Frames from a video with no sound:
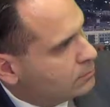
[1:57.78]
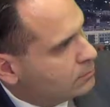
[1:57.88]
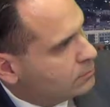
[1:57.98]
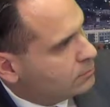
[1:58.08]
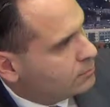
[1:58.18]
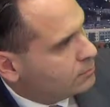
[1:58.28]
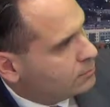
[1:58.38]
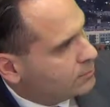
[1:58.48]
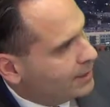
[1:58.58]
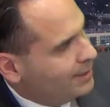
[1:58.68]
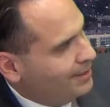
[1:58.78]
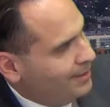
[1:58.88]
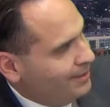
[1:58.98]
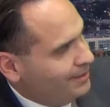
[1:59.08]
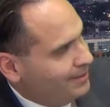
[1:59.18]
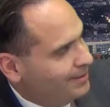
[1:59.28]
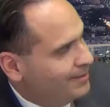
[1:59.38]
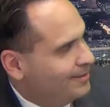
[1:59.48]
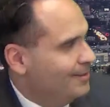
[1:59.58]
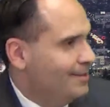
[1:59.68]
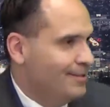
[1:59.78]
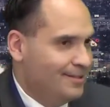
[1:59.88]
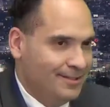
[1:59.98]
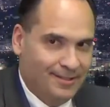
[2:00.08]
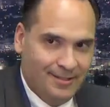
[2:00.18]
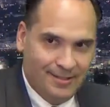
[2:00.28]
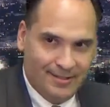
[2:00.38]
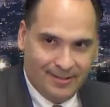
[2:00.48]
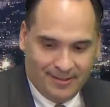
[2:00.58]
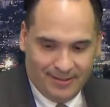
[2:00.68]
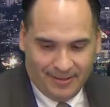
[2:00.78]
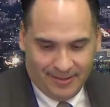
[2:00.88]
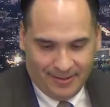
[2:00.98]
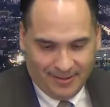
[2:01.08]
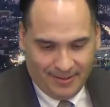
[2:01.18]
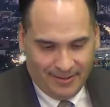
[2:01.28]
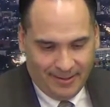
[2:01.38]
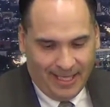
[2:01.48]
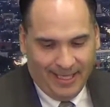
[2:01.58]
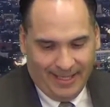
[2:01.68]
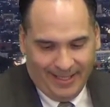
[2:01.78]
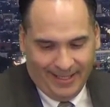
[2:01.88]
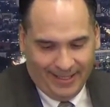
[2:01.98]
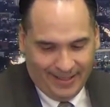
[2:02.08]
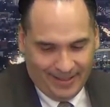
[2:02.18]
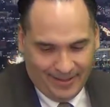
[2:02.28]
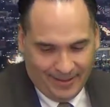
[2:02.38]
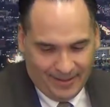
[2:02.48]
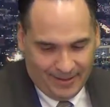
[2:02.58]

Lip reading: (silent)